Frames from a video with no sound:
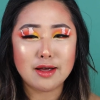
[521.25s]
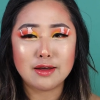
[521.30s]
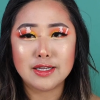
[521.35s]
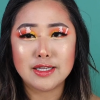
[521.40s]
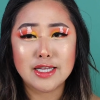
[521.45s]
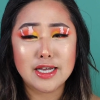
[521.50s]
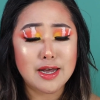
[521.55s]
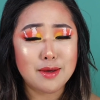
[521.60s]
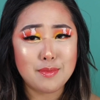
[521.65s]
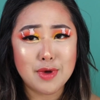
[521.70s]
I
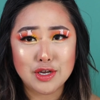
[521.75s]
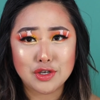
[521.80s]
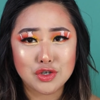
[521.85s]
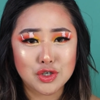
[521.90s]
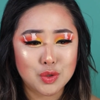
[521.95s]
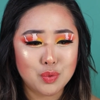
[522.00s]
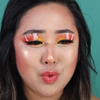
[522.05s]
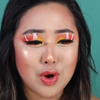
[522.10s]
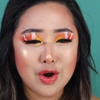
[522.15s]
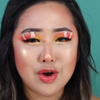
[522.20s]
think I might
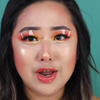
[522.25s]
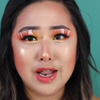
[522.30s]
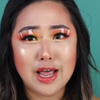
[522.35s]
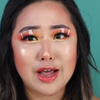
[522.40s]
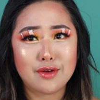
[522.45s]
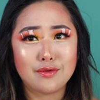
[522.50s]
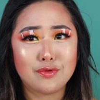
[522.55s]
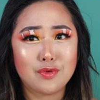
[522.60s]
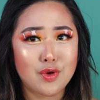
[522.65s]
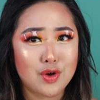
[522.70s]
just wear it
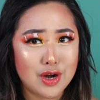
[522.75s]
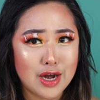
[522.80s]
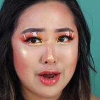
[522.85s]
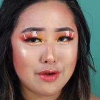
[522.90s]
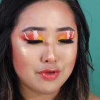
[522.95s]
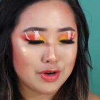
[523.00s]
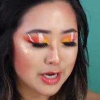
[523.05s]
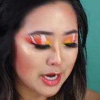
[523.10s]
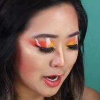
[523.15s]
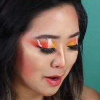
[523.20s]
like for an
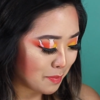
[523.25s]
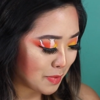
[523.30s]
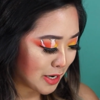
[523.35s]
everyday,